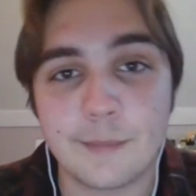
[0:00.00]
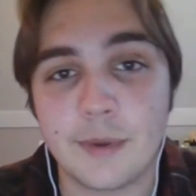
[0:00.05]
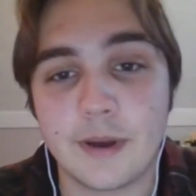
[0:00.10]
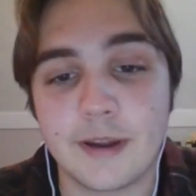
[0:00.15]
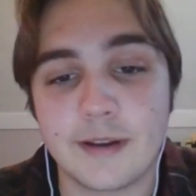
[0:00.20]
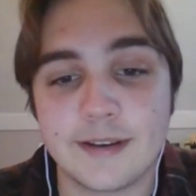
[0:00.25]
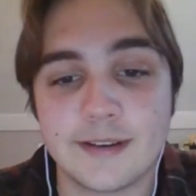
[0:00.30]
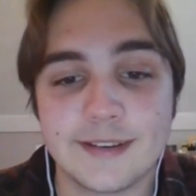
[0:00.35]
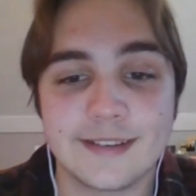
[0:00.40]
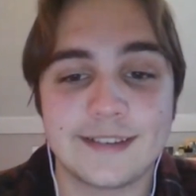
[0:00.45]

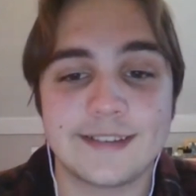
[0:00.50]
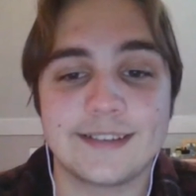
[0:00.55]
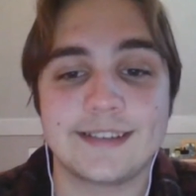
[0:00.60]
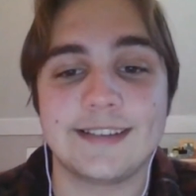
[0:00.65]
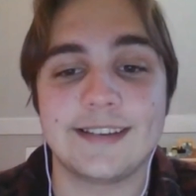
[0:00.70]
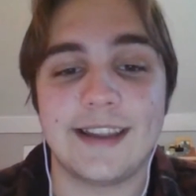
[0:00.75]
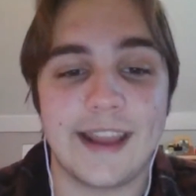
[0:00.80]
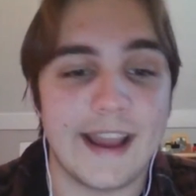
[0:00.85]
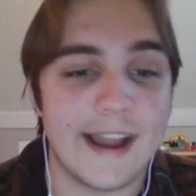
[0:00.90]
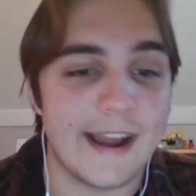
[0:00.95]
Even Chris
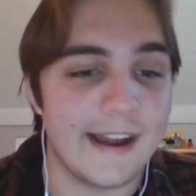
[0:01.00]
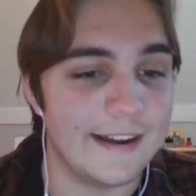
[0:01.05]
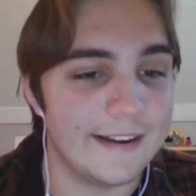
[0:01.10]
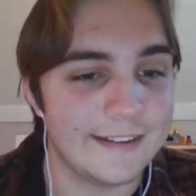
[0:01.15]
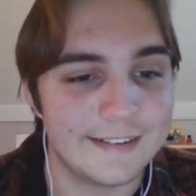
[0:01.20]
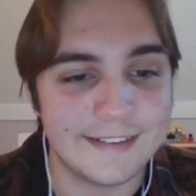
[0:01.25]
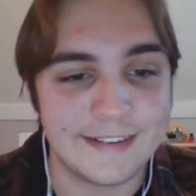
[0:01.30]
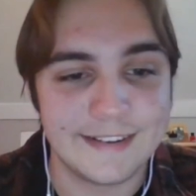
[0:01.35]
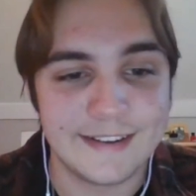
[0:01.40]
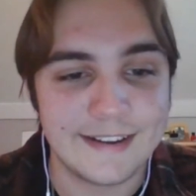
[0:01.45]
Finch,
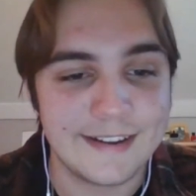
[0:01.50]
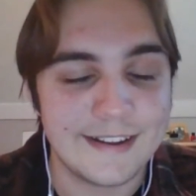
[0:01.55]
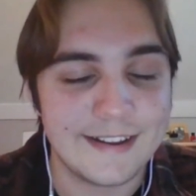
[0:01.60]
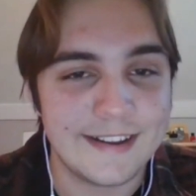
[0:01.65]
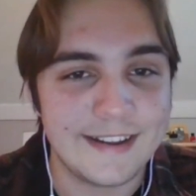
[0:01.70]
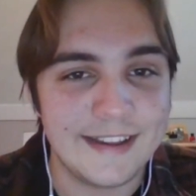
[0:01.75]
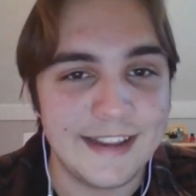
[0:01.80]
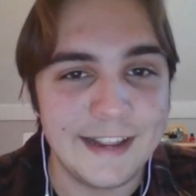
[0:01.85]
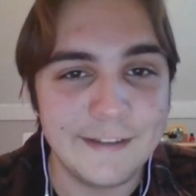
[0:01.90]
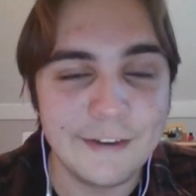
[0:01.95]
offseason, Britt
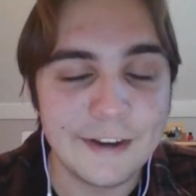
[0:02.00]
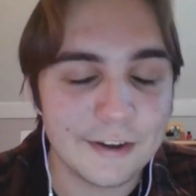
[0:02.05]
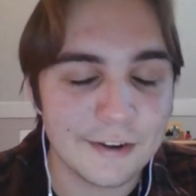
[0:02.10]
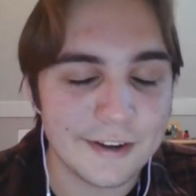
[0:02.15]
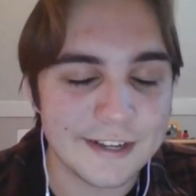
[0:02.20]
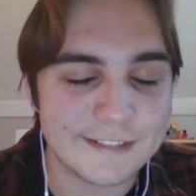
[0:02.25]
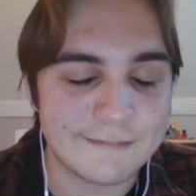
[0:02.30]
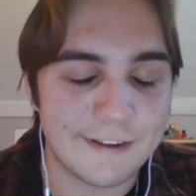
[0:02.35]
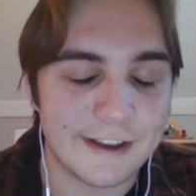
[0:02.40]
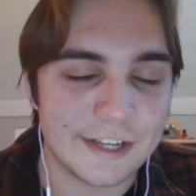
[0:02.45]
Robson
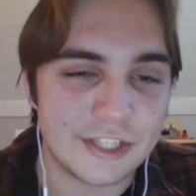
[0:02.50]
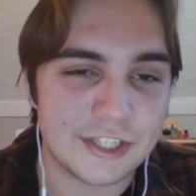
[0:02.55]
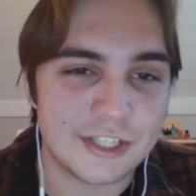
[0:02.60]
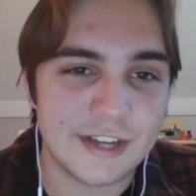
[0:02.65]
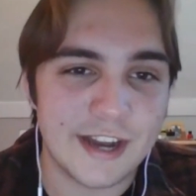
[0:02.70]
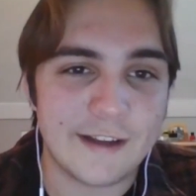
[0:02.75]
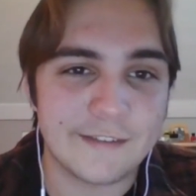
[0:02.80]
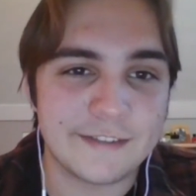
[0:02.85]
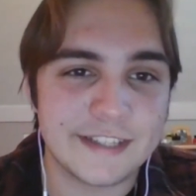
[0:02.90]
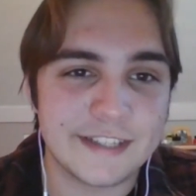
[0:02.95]
did a sit
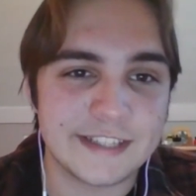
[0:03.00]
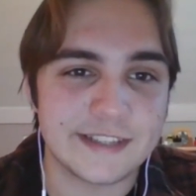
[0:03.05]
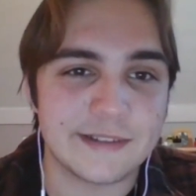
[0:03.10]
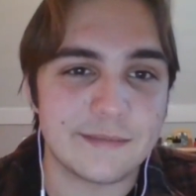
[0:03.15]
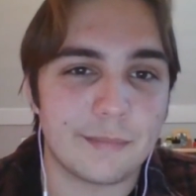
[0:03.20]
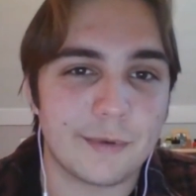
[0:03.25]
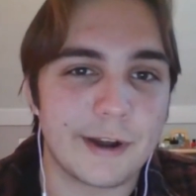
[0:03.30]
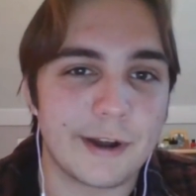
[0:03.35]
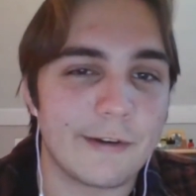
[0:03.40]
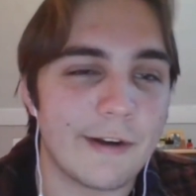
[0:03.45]
down
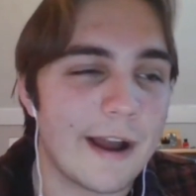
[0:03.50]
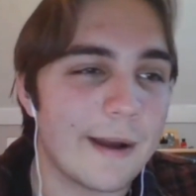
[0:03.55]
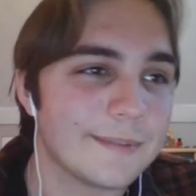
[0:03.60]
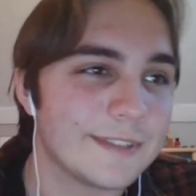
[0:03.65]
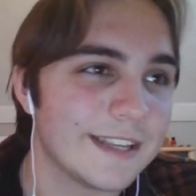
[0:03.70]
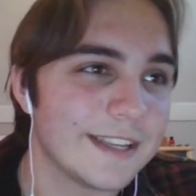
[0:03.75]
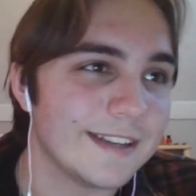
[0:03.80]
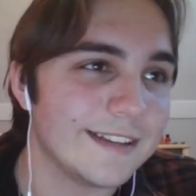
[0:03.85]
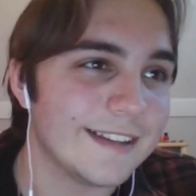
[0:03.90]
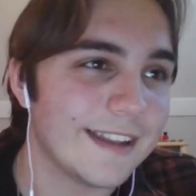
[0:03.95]
talk with
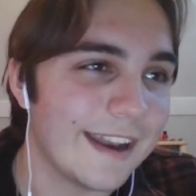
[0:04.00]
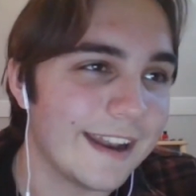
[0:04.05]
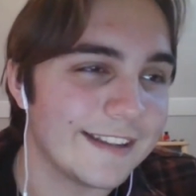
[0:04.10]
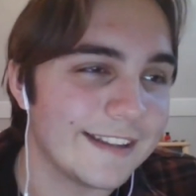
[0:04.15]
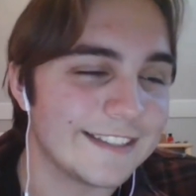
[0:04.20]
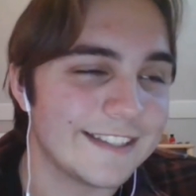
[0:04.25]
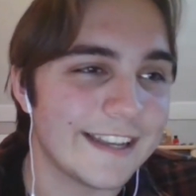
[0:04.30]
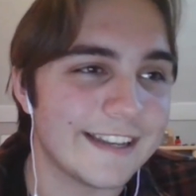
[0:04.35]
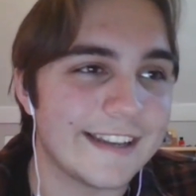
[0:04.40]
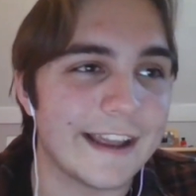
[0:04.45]
new coach
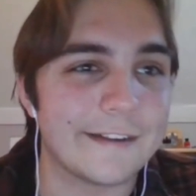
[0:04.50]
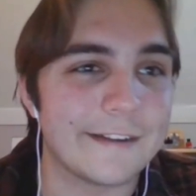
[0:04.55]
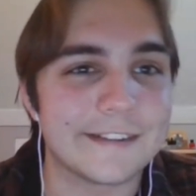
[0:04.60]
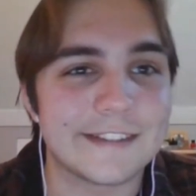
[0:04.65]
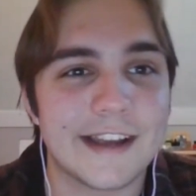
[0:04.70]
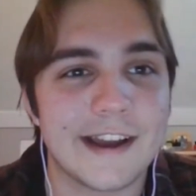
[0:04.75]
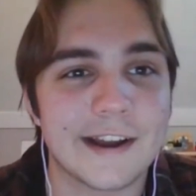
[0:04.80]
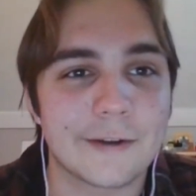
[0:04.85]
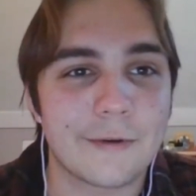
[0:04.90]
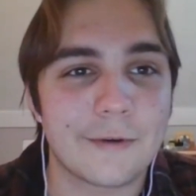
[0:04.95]
Chris Finch
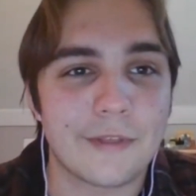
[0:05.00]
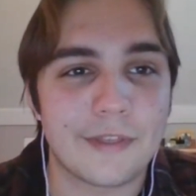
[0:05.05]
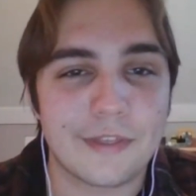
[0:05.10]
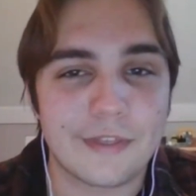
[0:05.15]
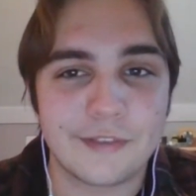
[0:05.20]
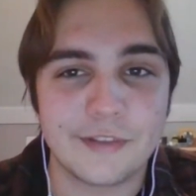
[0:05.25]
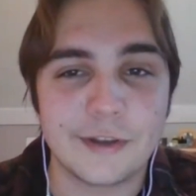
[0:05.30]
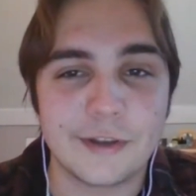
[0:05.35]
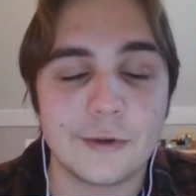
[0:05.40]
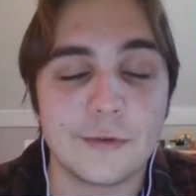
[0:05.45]

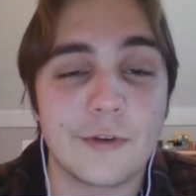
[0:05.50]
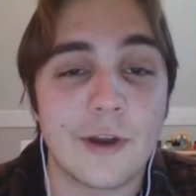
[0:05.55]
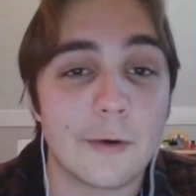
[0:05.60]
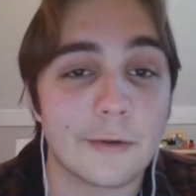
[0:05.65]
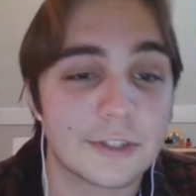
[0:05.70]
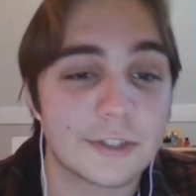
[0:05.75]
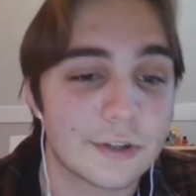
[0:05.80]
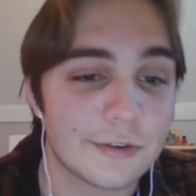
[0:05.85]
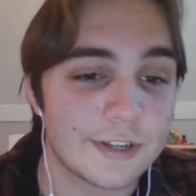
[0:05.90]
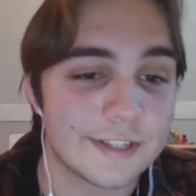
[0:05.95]
and kind
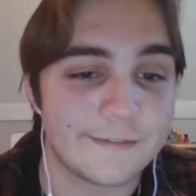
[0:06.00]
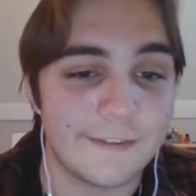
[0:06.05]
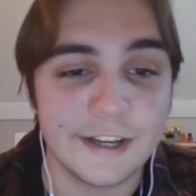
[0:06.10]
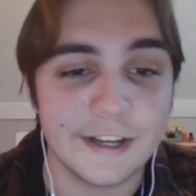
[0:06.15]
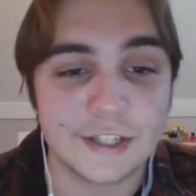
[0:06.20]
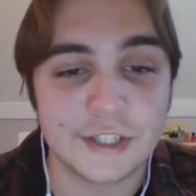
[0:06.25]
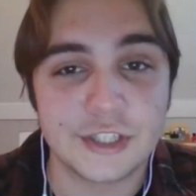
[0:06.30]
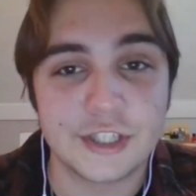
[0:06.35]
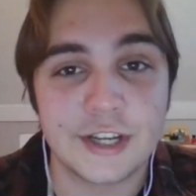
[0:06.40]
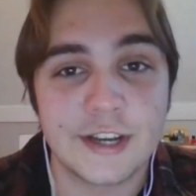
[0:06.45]
of said, What do you
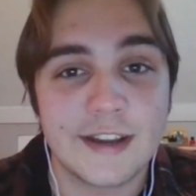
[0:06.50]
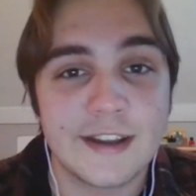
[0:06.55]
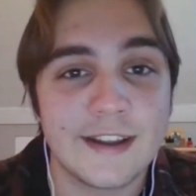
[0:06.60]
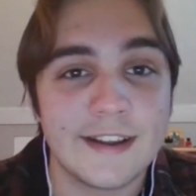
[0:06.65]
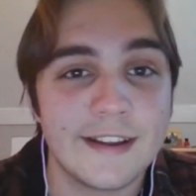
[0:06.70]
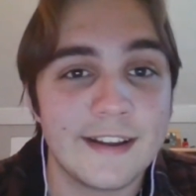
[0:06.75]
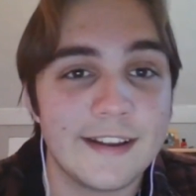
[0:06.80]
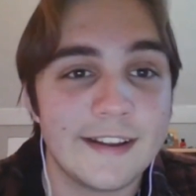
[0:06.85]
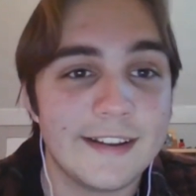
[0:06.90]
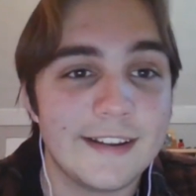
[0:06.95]
think of Jaden
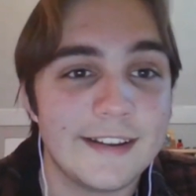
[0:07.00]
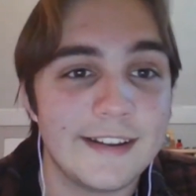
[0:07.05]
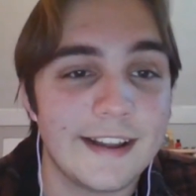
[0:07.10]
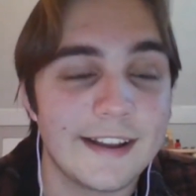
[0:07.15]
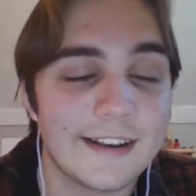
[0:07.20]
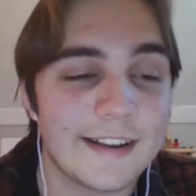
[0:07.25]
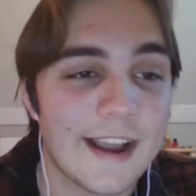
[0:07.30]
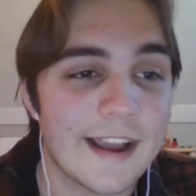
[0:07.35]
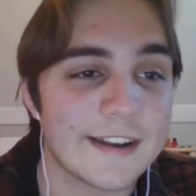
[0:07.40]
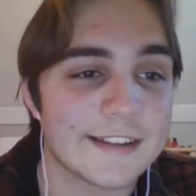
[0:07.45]

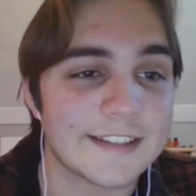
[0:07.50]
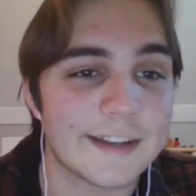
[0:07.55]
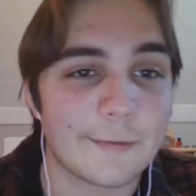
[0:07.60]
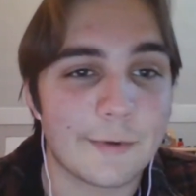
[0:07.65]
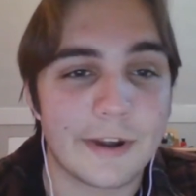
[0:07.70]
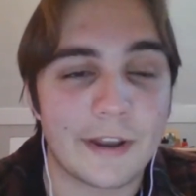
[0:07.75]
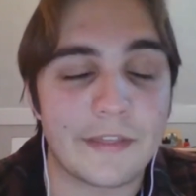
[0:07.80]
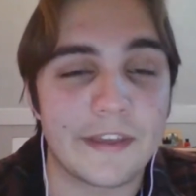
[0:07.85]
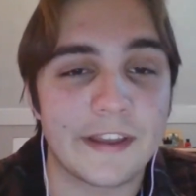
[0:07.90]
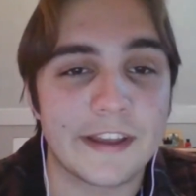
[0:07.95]
McDaniels?
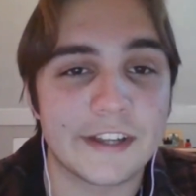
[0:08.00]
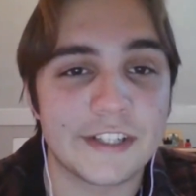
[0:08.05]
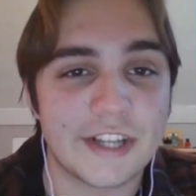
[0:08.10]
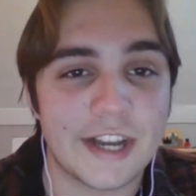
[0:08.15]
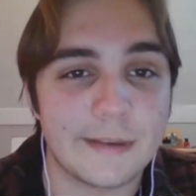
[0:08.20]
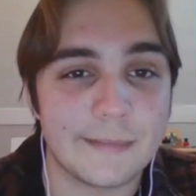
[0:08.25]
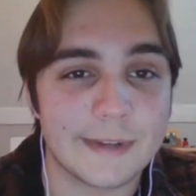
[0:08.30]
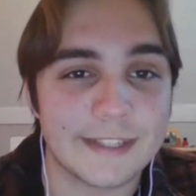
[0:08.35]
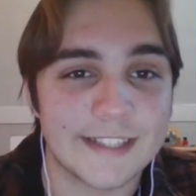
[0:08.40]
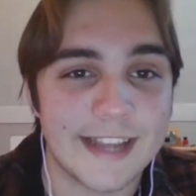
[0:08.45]
And Chris
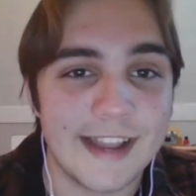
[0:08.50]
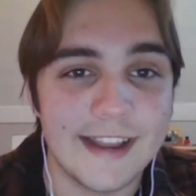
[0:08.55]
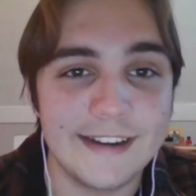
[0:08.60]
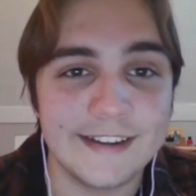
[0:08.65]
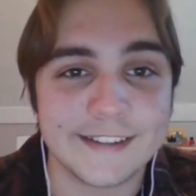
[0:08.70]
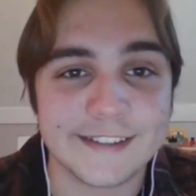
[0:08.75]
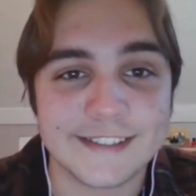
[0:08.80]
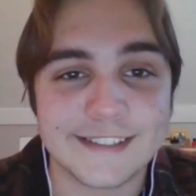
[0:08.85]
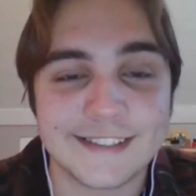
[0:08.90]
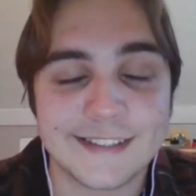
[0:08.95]
Finch brought up
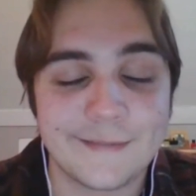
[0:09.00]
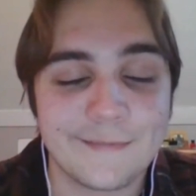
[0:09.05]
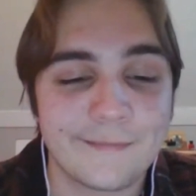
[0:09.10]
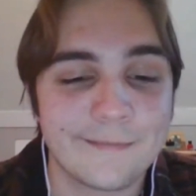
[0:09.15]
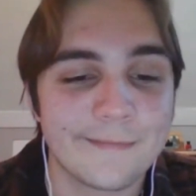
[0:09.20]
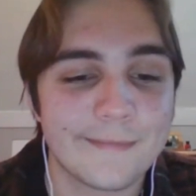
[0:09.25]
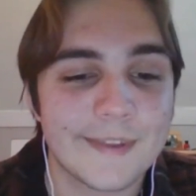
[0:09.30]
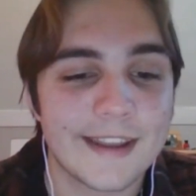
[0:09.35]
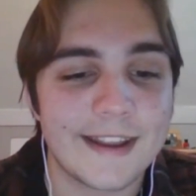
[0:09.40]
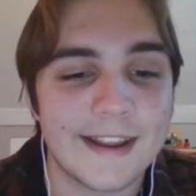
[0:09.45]
the name
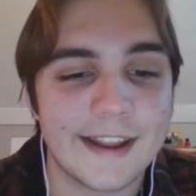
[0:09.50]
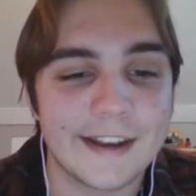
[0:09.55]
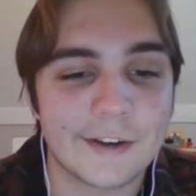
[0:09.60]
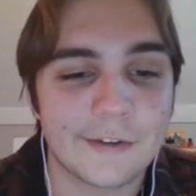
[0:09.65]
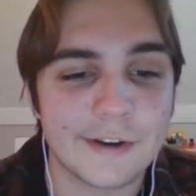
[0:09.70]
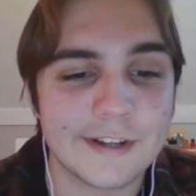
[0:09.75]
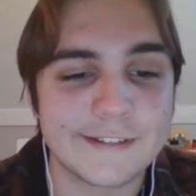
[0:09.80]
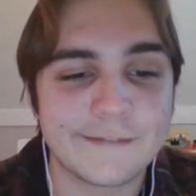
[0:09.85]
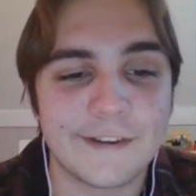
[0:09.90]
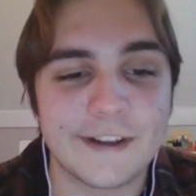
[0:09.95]

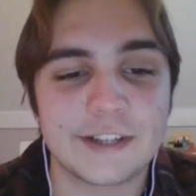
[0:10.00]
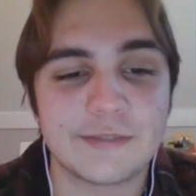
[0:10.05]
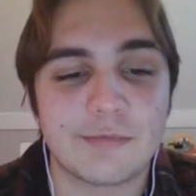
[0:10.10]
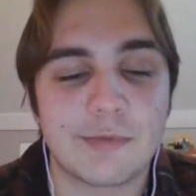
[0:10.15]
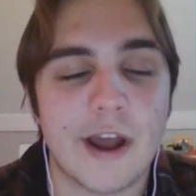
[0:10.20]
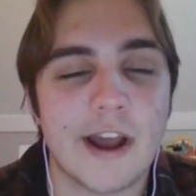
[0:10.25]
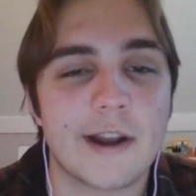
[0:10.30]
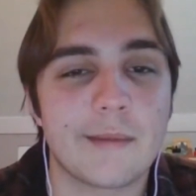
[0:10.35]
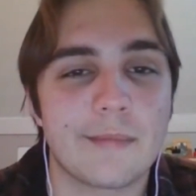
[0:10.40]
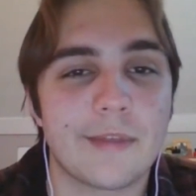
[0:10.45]
Scottie
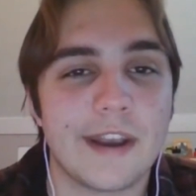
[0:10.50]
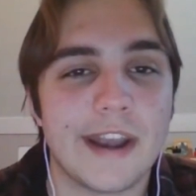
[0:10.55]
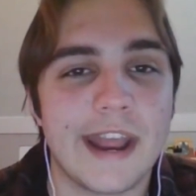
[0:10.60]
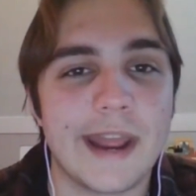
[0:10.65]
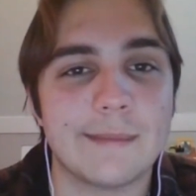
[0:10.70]
Pippen.